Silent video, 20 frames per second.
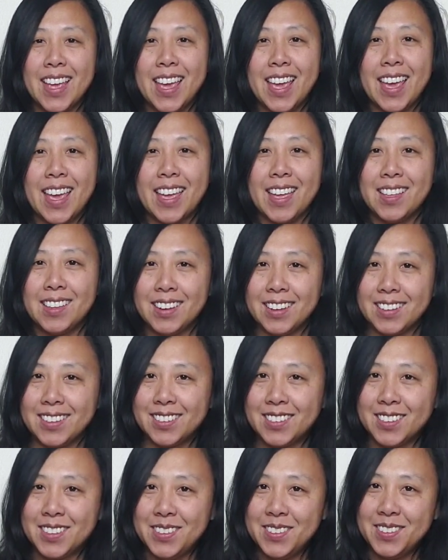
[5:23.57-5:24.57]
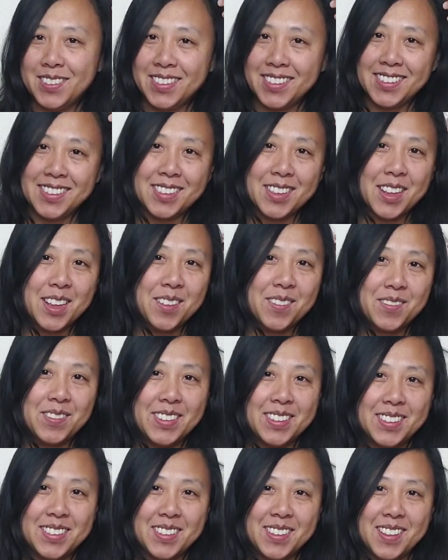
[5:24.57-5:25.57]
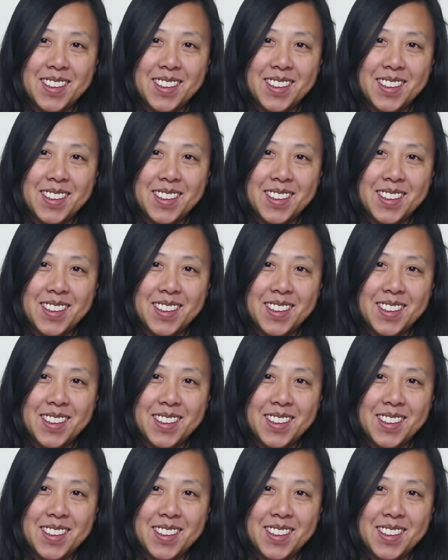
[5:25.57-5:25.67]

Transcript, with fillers: And excuse this piece of